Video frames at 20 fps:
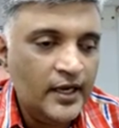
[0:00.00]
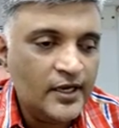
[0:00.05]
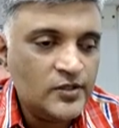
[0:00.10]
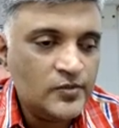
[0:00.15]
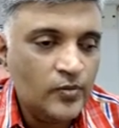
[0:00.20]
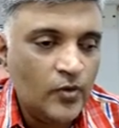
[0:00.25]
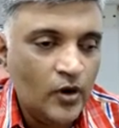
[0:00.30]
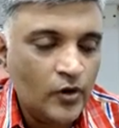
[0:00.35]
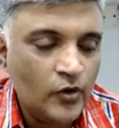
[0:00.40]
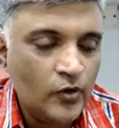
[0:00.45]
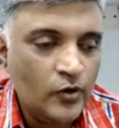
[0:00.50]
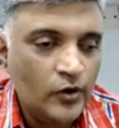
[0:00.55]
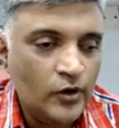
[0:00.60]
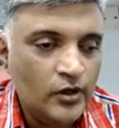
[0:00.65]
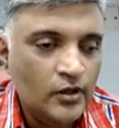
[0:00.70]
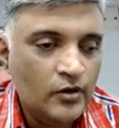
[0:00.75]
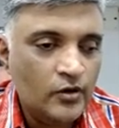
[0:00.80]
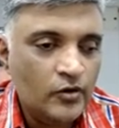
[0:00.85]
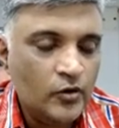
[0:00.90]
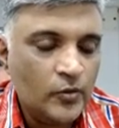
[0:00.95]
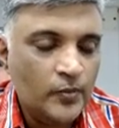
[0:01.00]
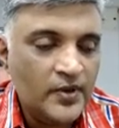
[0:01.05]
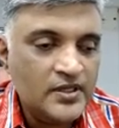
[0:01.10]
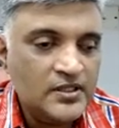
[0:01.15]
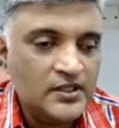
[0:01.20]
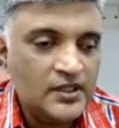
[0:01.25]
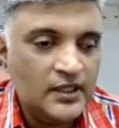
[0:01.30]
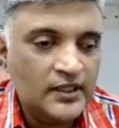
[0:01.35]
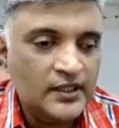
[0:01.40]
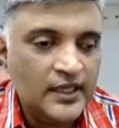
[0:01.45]
has borrowed rupees
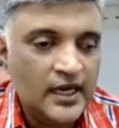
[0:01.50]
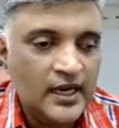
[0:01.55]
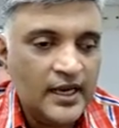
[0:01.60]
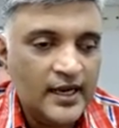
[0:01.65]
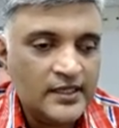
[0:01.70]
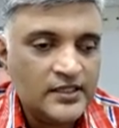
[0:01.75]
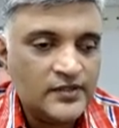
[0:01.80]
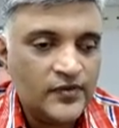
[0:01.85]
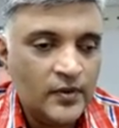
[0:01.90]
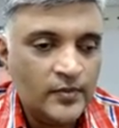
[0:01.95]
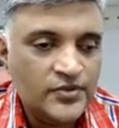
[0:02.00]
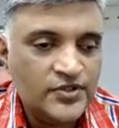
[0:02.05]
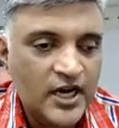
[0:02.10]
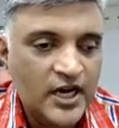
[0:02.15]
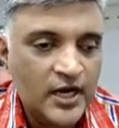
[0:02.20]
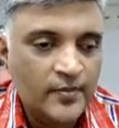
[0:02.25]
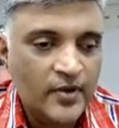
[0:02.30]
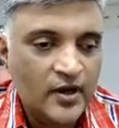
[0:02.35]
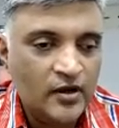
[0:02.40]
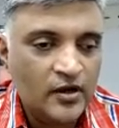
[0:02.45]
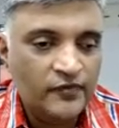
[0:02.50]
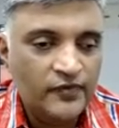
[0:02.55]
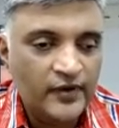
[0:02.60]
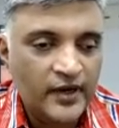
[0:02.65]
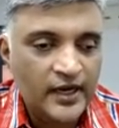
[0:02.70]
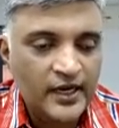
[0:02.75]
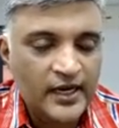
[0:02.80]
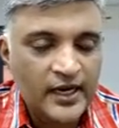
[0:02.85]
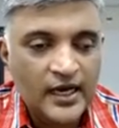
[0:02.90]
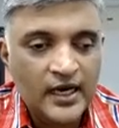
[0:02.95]
30 lakhs from State Bank of
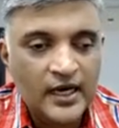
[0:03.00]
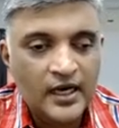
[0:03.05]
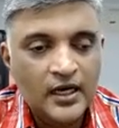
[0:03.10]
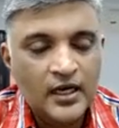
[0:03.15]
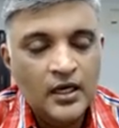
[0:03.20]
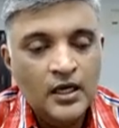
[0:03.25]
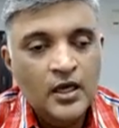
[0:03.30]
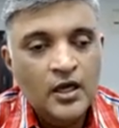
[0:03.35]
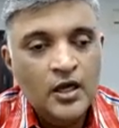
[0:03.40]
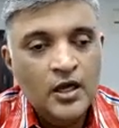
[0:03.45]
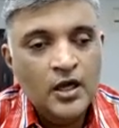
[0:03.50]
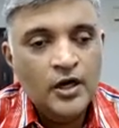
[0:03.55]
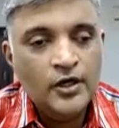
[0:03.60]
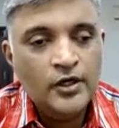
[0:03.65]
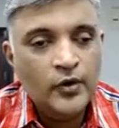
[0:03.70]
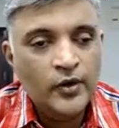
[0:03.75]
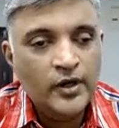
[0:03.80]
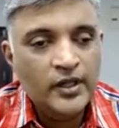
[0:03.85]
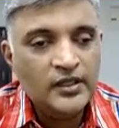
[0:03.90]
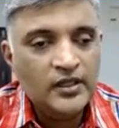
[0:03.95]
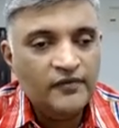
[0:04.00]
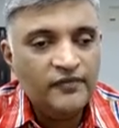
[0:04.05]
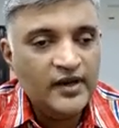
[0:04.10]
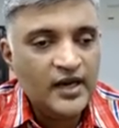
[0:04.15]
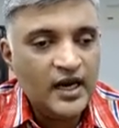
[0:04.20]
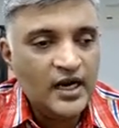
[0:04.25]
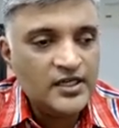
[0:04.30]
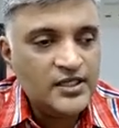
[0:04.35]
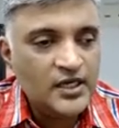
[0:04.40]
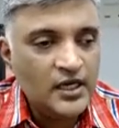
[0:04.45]
India during the
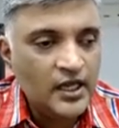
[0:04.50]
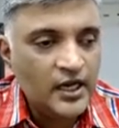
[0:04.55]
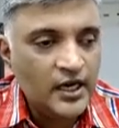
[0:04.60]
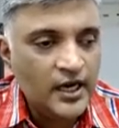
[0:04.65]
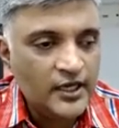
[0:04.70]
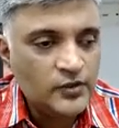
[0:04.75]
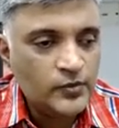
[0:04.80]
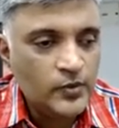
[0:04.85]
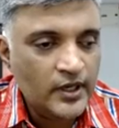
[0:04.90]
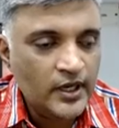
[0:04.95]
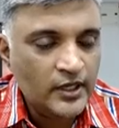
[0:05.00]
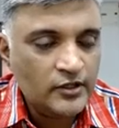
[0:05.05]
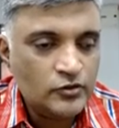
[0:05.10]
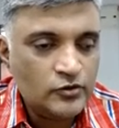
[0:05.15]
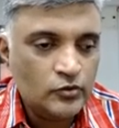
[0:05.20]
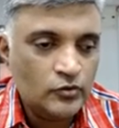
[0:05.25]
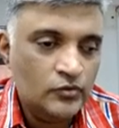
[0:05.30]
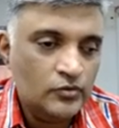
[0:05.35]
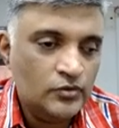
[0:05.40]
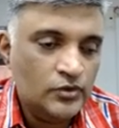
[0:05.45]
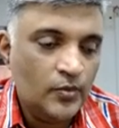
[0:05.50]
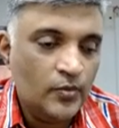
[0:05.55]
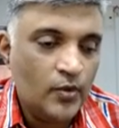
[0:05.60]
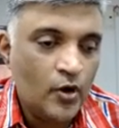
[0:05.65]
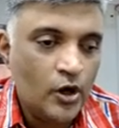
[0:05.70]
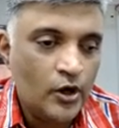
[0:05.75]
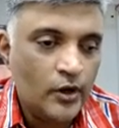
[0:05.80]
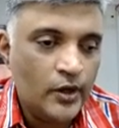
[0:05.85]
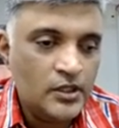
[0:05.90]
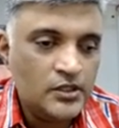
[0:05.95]
financial year X1, X2. The
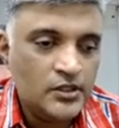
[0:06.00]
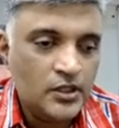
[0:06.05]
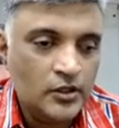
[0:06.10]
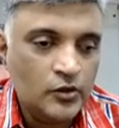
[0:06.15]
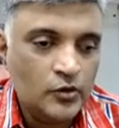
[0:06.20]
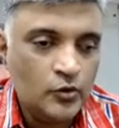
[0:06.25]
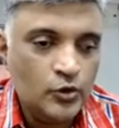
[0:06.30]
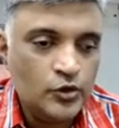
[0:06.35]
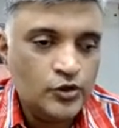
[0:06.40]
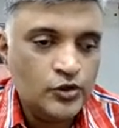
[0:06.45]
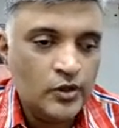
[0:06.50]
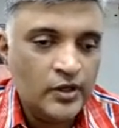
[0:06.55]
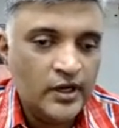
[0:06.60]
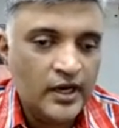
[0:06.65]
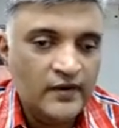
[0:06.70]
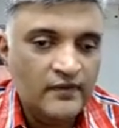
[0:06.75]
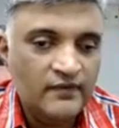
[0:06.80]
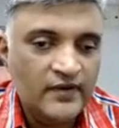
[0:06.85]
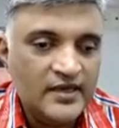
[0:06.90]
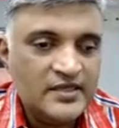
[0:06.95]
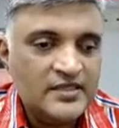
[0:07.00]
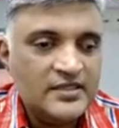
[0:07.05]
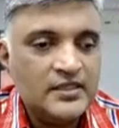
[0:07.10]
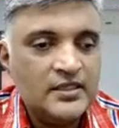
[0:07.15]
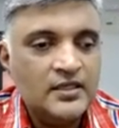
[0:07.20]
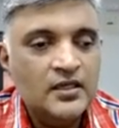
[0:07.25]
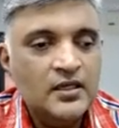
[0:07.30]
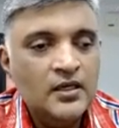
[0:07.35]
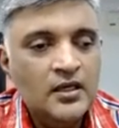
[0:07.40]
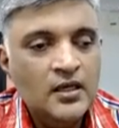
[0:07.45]
borrowings are used to invest
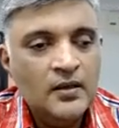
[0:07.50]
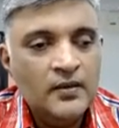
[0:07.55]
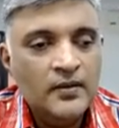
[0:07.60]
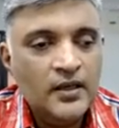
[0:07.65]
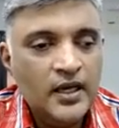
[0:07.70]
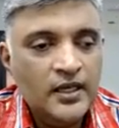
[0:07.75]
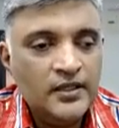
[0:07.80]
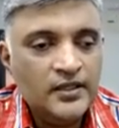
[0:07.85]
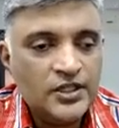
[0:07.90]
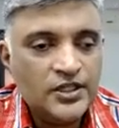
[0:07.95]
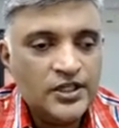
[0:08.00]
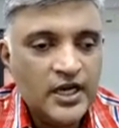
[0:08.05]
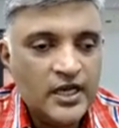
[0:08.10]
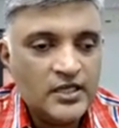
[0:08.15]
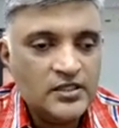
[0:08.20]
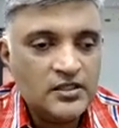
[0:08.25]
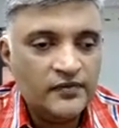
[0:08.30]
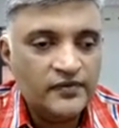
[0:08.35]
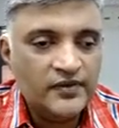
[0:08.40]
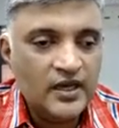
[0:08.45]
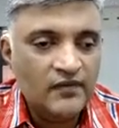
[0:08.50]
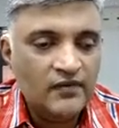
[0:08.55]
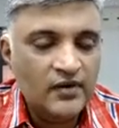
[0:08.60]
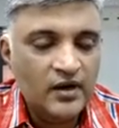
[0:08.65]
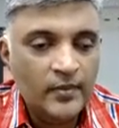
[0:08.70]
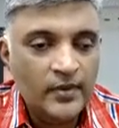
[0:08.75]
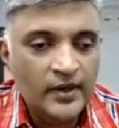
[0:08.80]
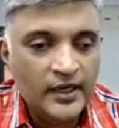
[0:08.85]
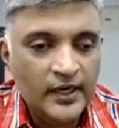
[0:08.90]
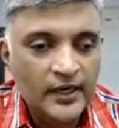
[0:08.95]
in the shares of Give
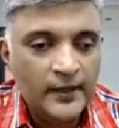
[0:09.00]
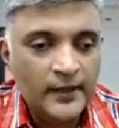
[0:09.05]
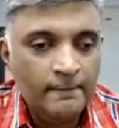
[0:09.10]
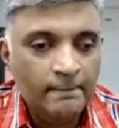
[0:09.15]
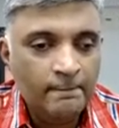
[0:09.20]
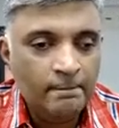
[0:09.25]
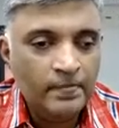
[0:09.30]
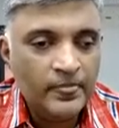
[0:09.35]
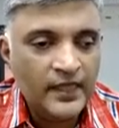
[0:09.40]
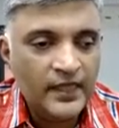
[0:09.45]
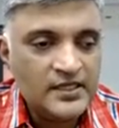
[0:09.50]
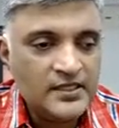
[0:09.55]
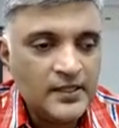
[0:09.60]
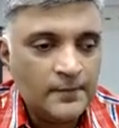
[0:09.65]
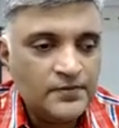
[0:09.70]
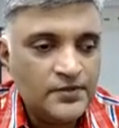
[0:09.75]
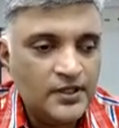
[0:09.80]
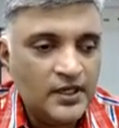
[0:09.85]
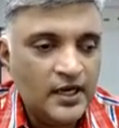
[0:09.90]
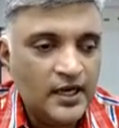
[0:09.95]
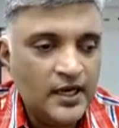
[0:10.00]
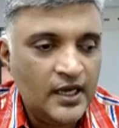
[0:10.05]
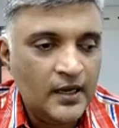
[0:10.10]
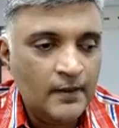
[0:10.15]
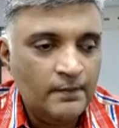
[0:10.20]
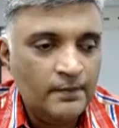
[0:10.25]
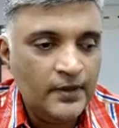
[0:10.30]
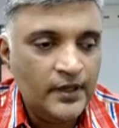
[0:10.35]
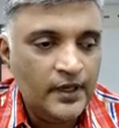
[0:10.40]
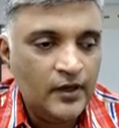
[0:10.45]
Limited, the subsidiary
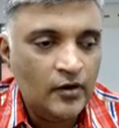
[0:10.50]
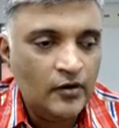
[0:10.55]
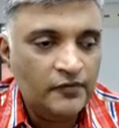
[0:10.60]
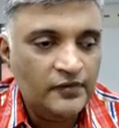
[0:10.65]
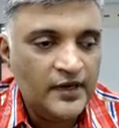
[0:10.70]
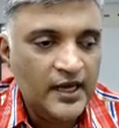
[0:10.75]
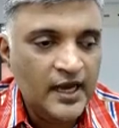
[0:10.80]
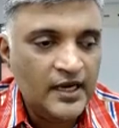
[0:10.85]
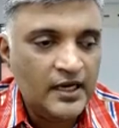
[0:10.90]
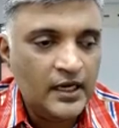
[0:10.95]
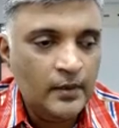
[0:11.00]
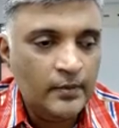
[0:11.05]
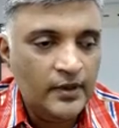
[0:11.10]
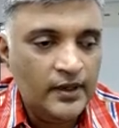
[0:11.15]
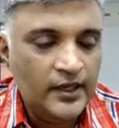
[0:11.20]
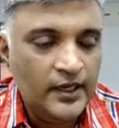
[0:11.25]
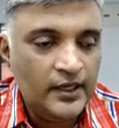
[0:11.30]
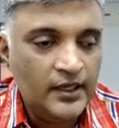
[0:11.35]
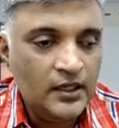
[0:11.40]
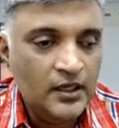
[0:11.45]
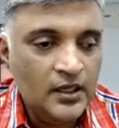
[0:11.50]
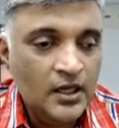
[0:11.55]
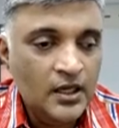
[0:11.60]
company of Take Limited,